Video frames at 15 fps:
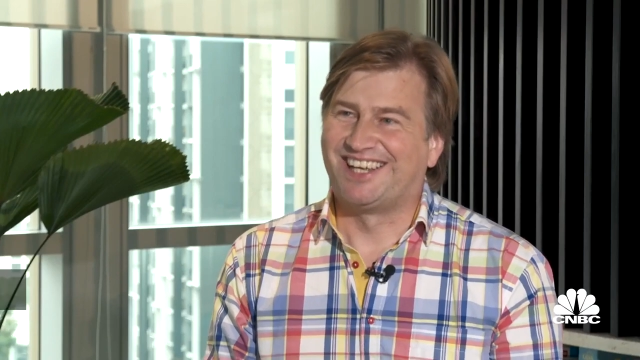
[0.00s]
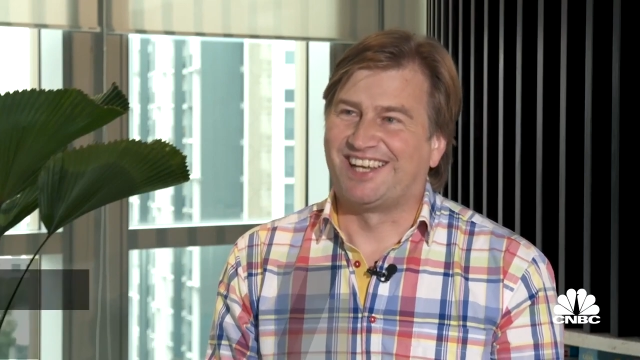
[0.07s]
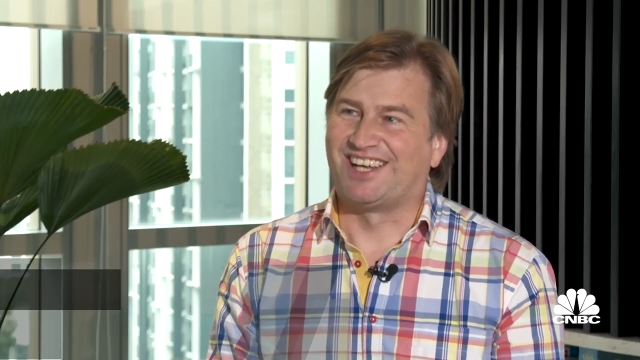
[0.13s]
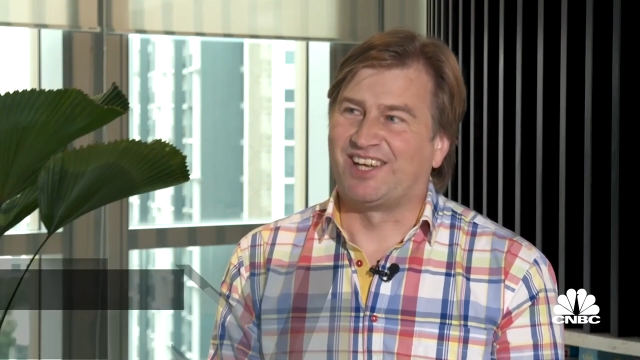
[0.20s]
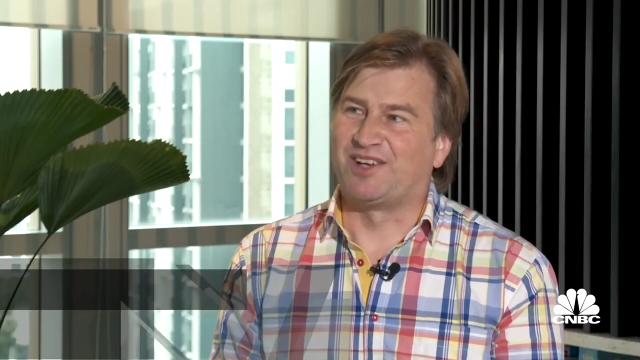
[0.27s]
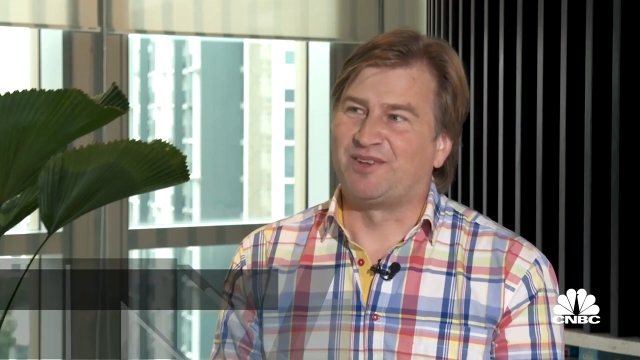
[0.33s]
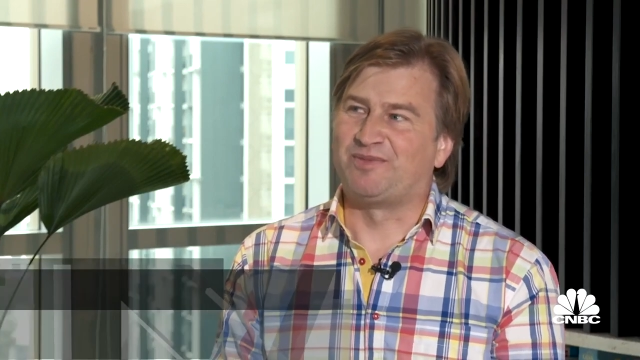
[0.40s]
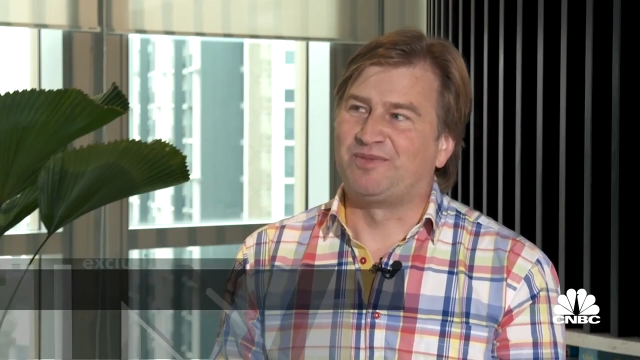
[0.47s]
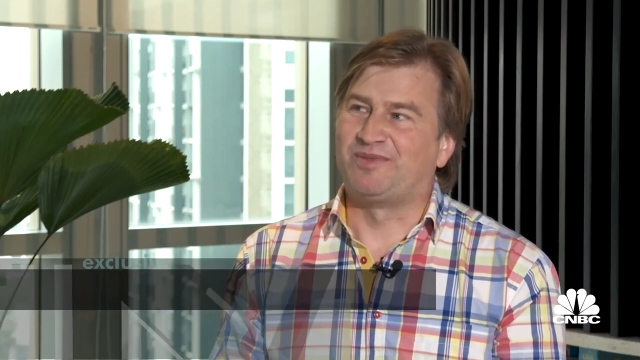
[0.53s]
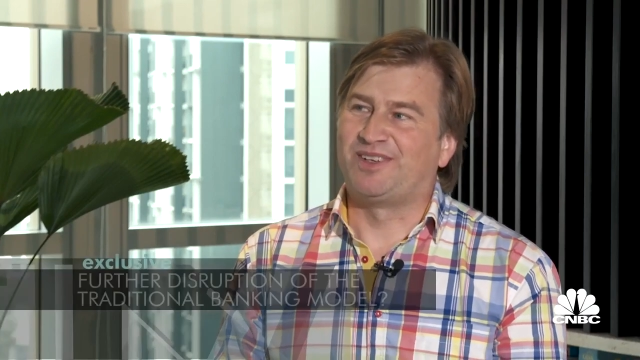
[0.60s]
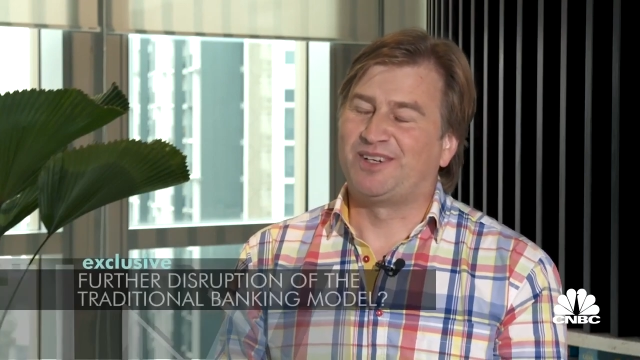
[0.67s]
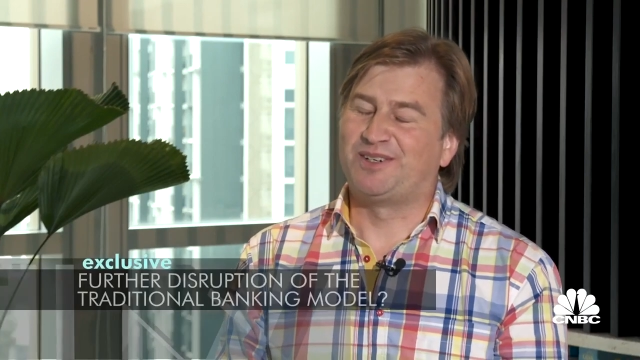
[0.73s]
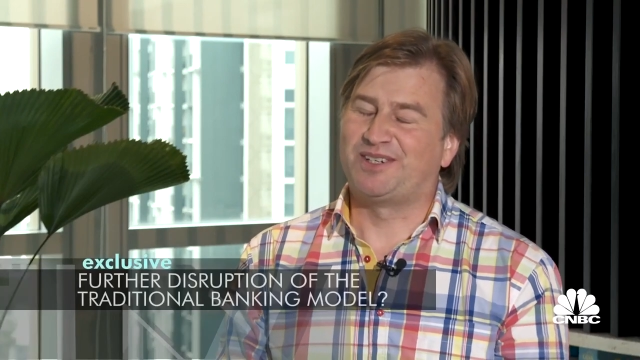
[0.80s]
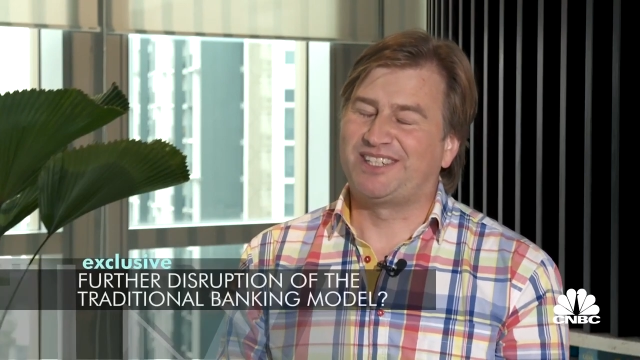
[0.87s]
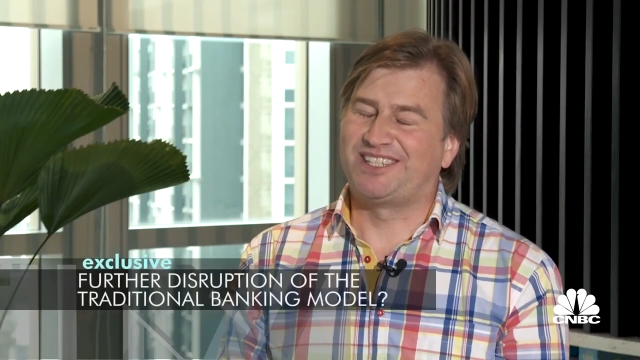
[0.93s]
Um,
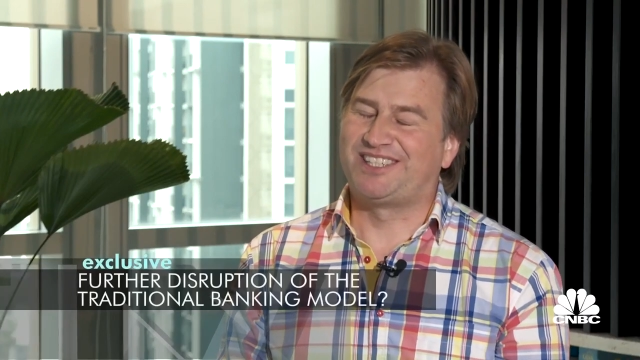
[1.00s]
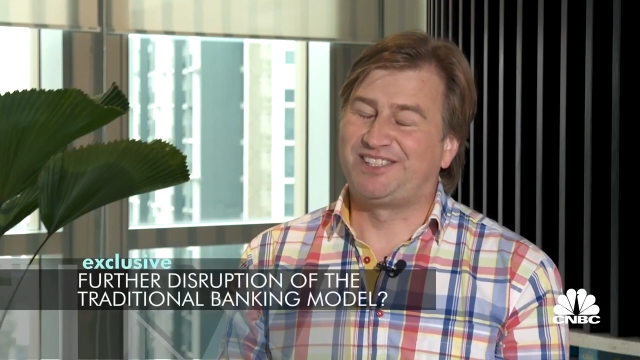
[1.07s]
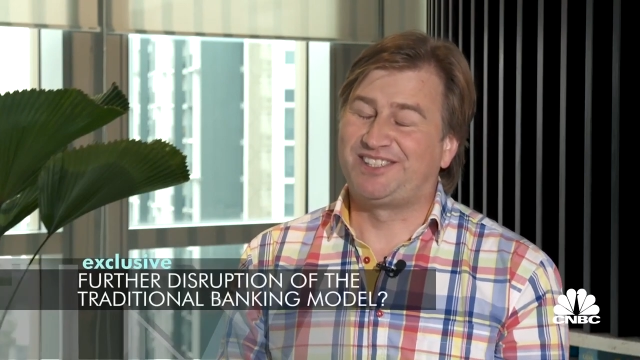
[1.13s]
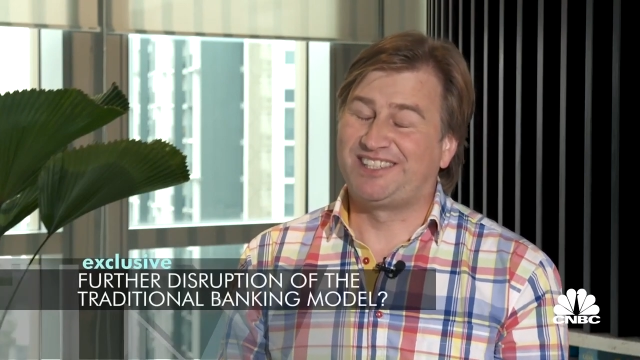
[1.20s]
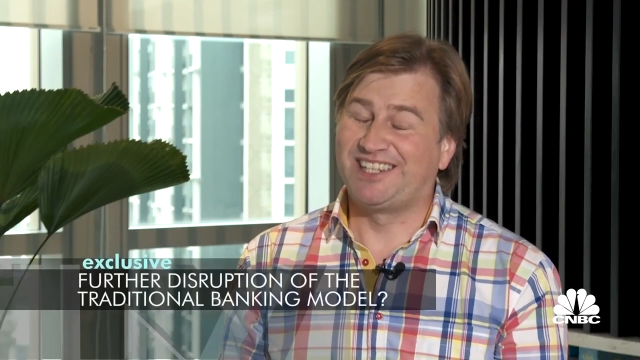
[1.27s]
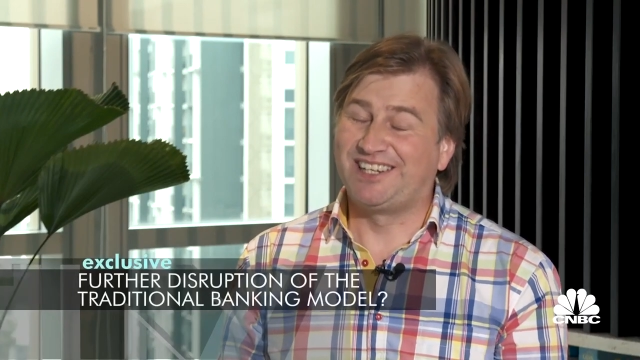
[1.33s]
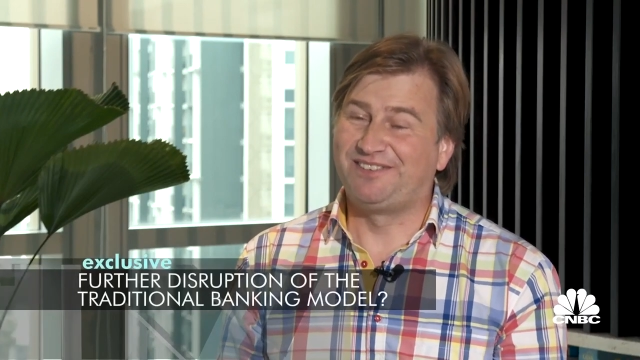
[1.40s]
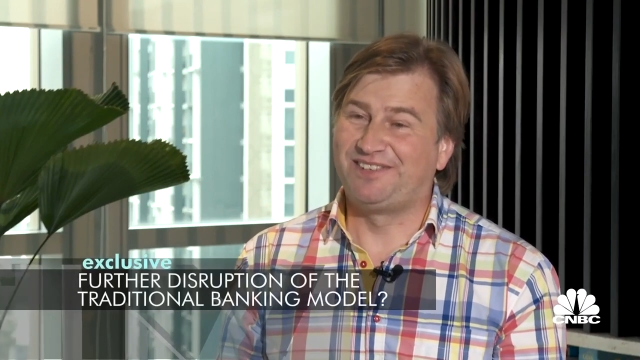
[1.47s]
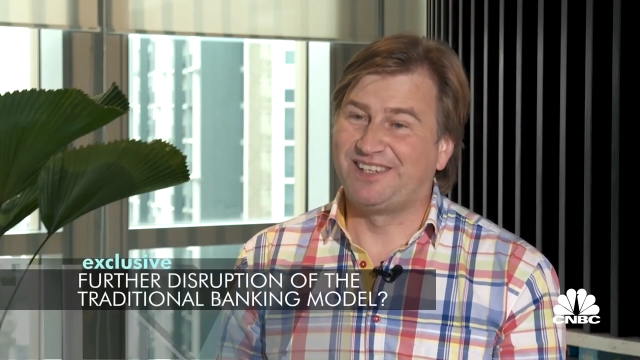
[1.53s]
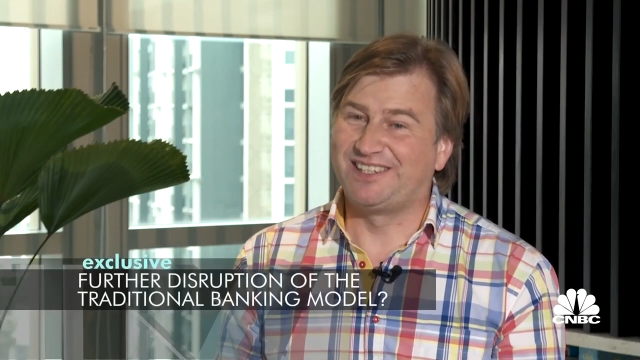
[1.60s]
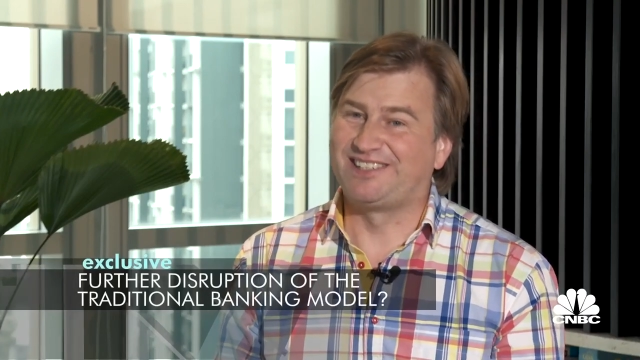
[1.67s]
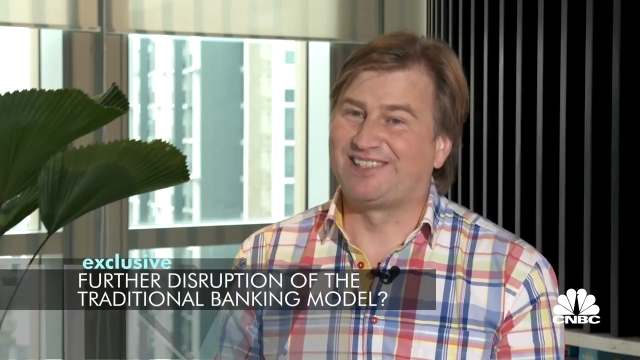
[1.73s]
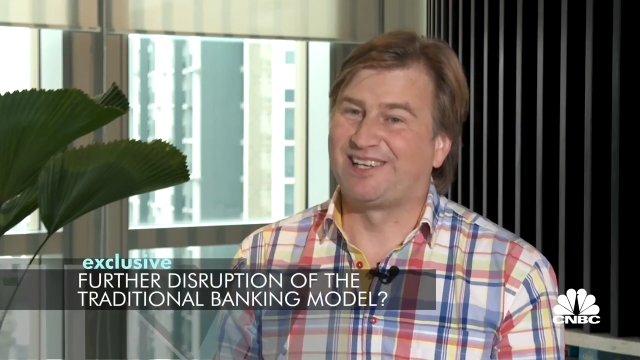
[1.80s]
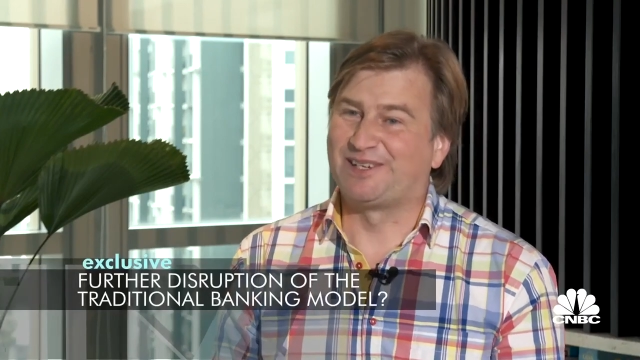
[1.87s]
it still feels